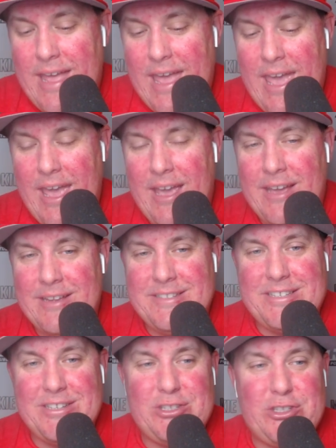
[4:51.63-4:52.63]

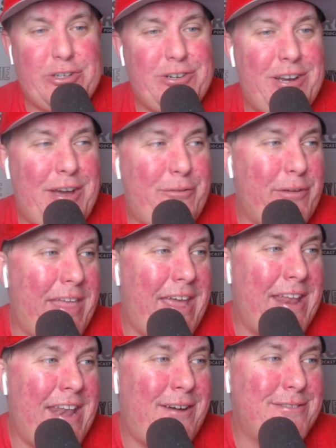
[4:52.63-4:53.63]
And sure enough, when
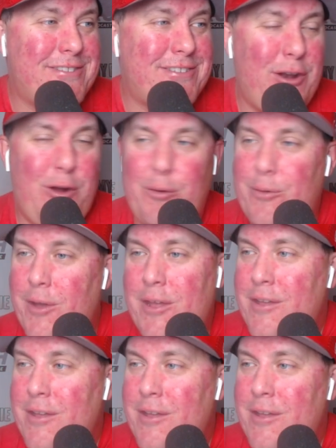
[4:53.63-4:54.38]
they announced, you know,